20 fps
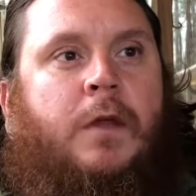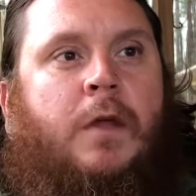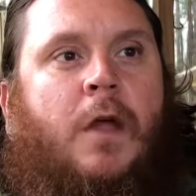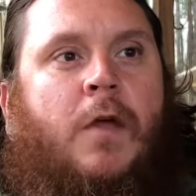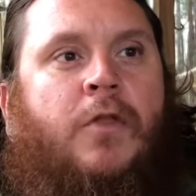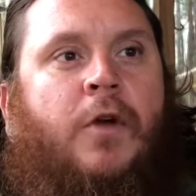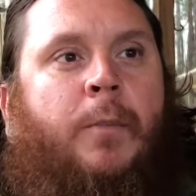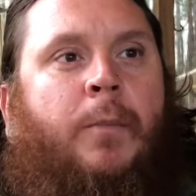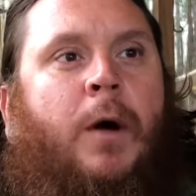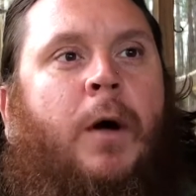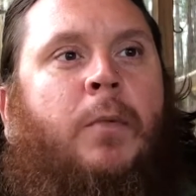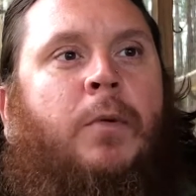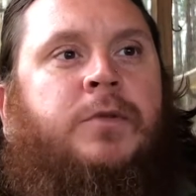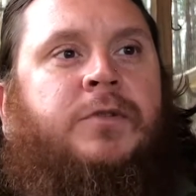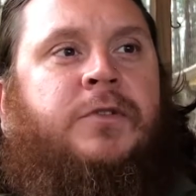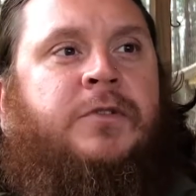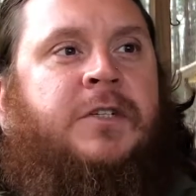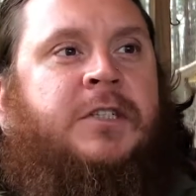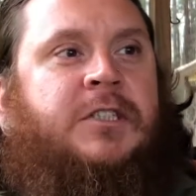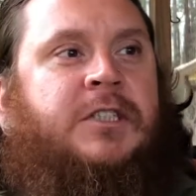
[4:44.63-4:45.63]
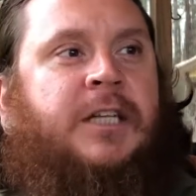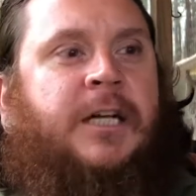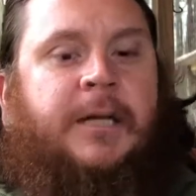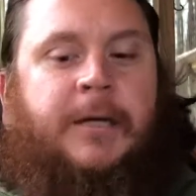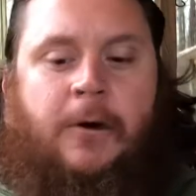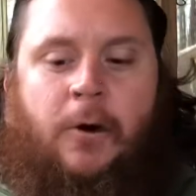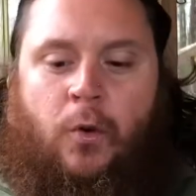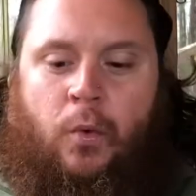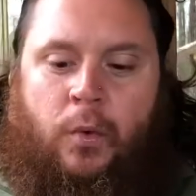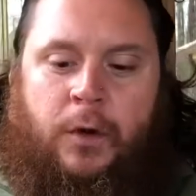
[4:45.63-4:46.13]
The bubbles on this thing
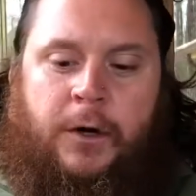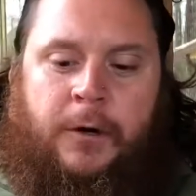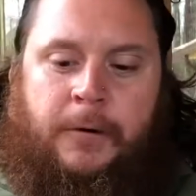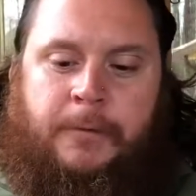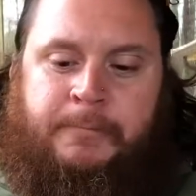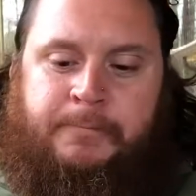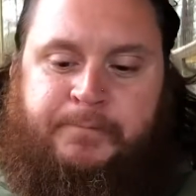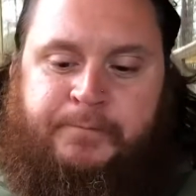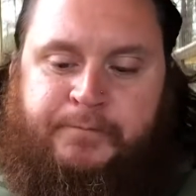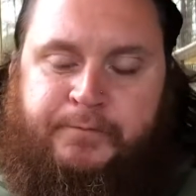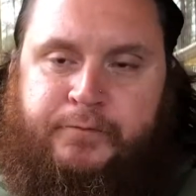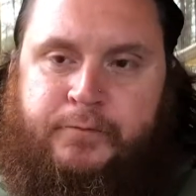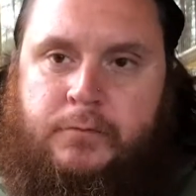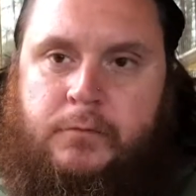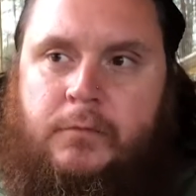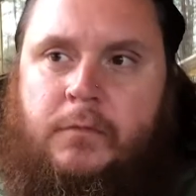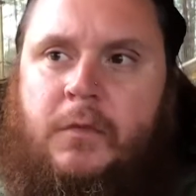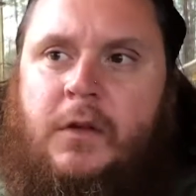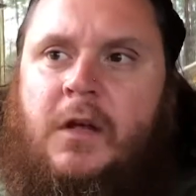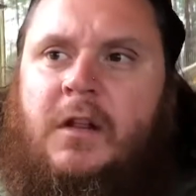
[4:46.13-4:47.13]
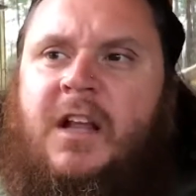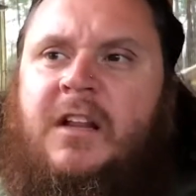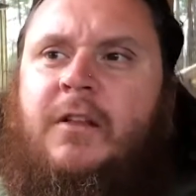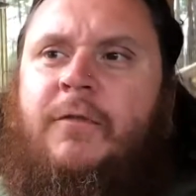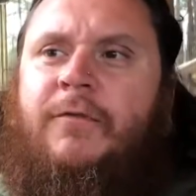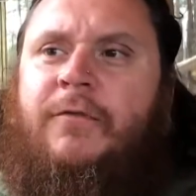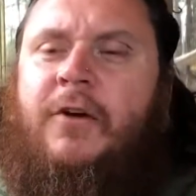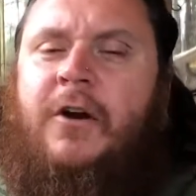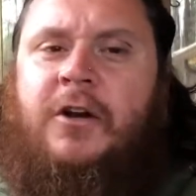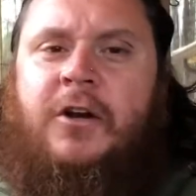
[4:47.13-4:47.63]
are weird. Like the
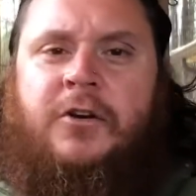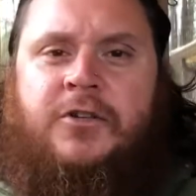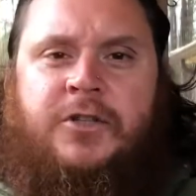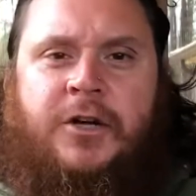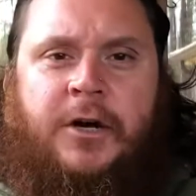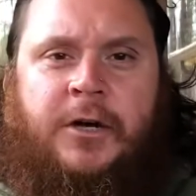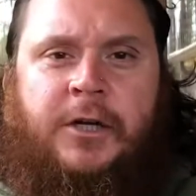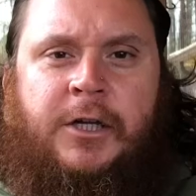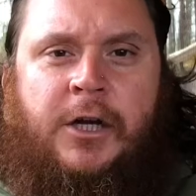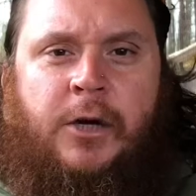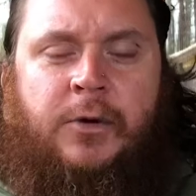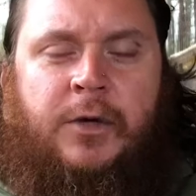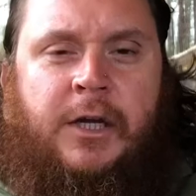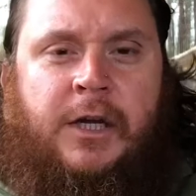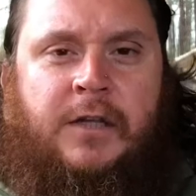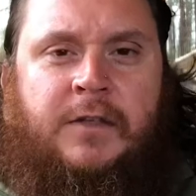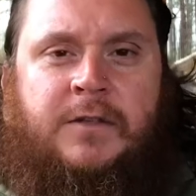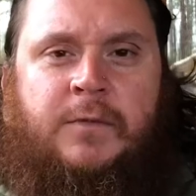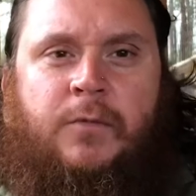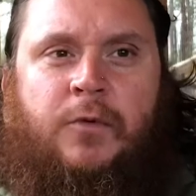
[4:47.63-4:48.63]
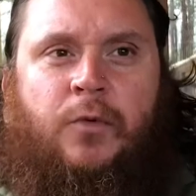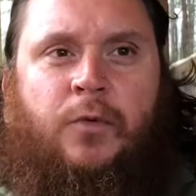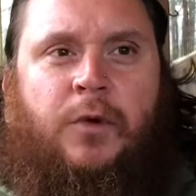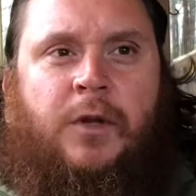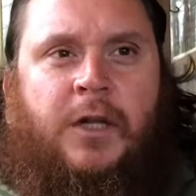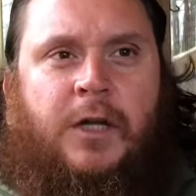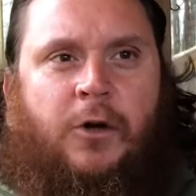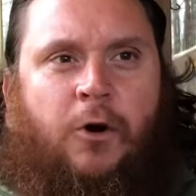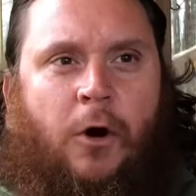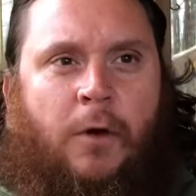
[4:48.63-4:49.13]
front of your tongue, you know, when you get something
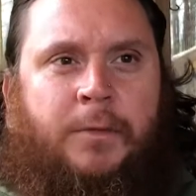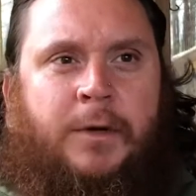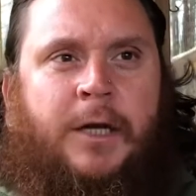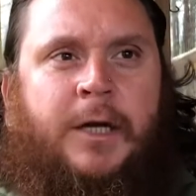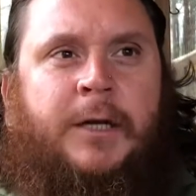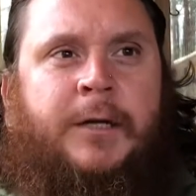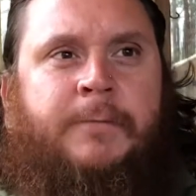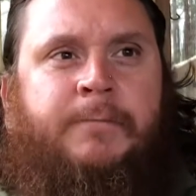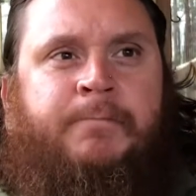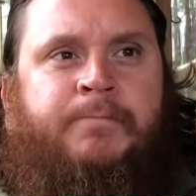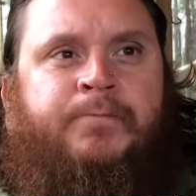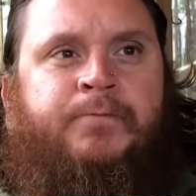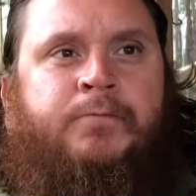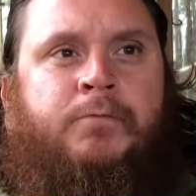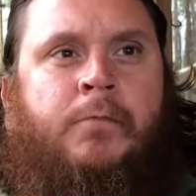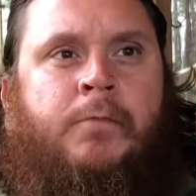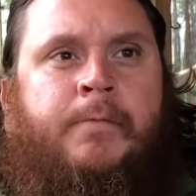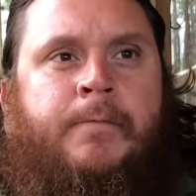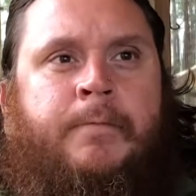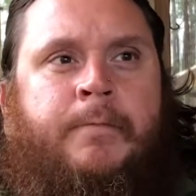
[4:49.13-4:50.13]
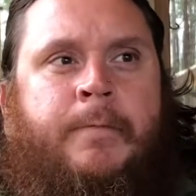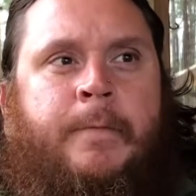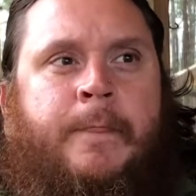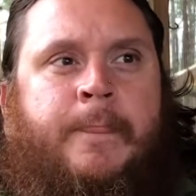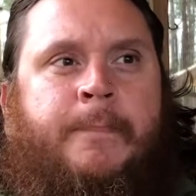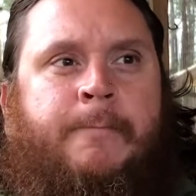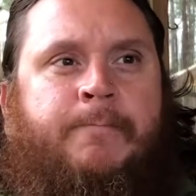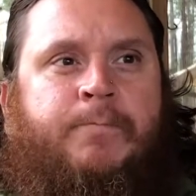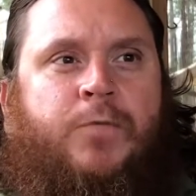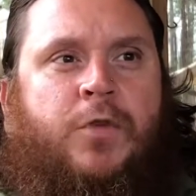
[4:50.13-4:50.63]
really carbonated,
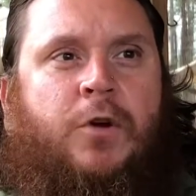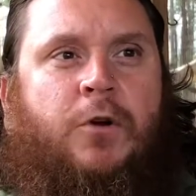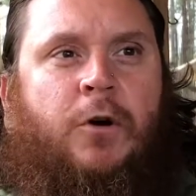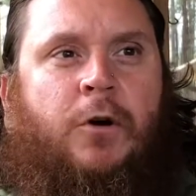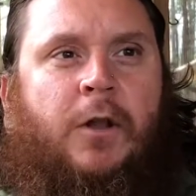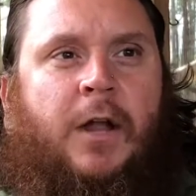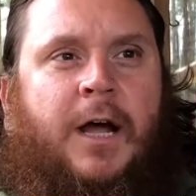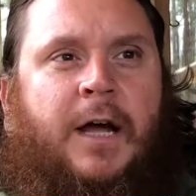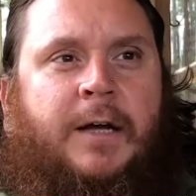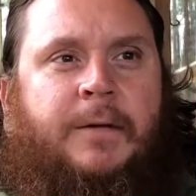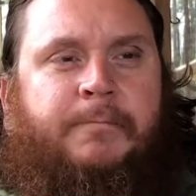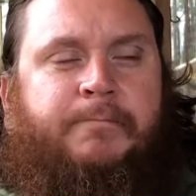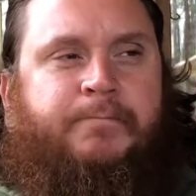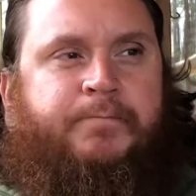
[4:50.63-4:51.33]
or like